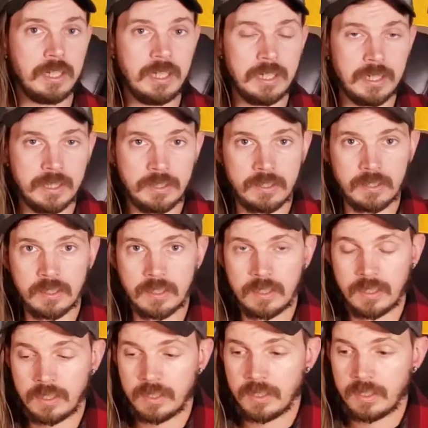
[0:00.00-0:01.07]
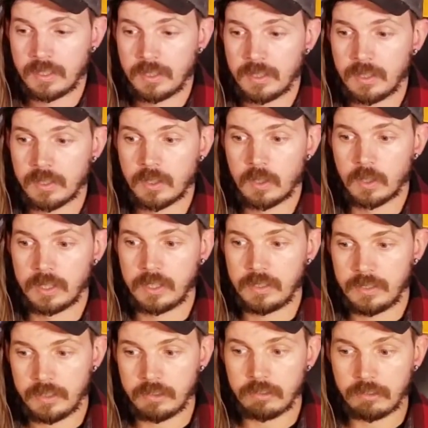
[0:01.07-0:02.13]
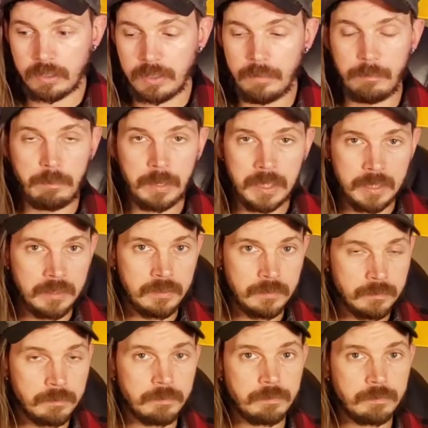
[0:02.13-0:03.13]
And could these have been